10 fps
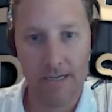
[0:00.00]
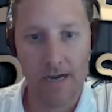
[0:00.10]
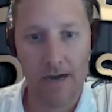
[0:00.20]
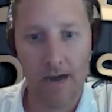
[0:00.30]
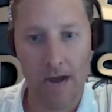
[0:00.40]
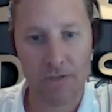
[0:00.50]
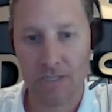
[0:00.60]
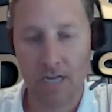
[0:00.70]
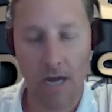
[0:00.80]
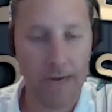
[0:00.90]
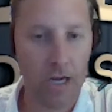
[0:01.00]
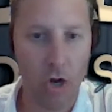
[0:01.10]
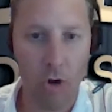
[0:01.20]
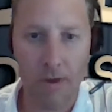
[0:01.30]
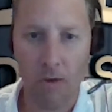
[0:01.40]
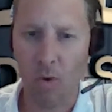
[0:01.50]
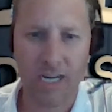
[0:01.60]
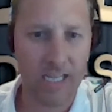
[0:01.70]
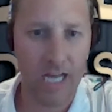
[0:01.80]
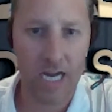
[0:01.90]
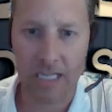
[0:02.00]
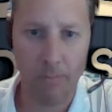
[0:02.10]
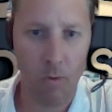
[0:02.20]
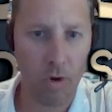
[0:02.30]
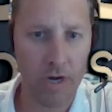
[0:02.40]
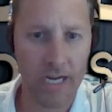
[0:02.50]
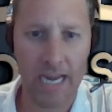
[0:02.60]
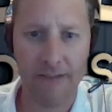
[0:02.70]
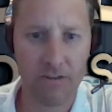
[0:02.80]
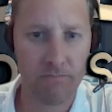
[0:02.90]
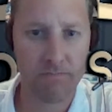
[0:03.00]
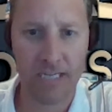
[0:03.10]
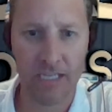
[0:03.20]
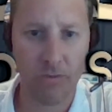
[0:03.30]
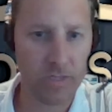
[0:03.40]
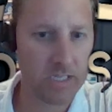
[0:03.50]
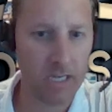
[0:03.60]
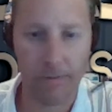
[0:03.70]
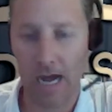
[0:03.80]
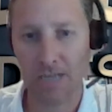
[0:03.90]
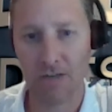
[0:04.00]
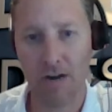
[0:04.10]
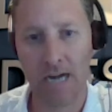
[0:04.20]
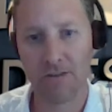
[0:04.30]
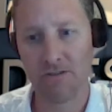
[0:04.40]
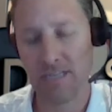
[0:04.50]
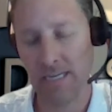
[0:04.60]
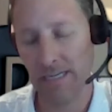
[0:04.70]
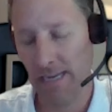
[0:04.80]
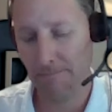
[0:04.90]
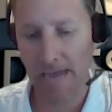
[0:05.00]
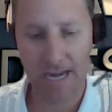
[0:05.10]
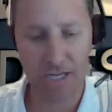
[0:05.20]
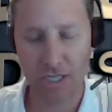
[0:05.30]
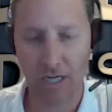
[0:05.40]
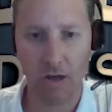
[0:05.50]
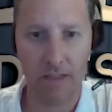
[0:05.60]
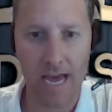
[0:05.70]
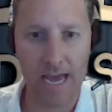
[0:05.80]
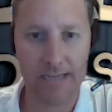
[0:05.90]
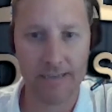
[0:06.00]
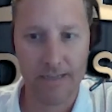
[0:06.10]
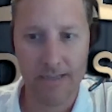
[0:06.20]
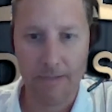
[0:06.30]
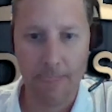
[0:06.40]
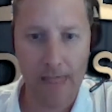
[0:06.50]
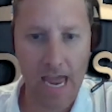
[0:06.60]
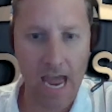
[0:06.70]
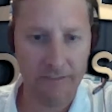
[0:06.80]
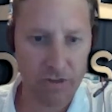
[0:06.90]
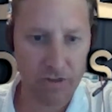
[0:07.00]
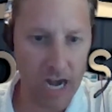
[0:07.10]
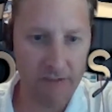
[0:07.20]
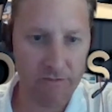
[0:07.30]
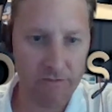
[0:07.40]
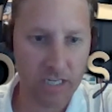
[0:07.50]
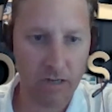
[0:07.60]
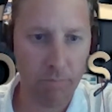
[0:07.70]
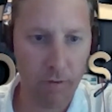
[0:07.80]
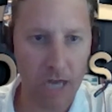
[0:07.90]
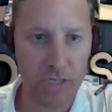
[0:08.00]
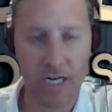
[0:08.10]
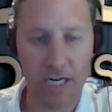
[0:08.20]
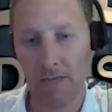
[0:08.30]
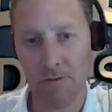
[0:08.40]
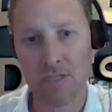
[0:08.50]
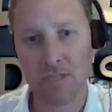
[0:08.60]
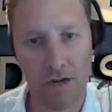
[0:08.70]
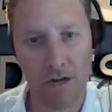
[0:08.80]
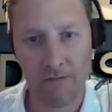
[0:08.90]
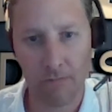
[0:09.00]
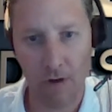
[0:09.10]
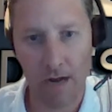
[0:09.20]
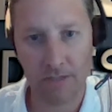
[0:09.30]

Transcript: I was just coming home at 1 o'clock in the morning after dealing with subcontractors and managing all that. And after every single project, I was starting from ground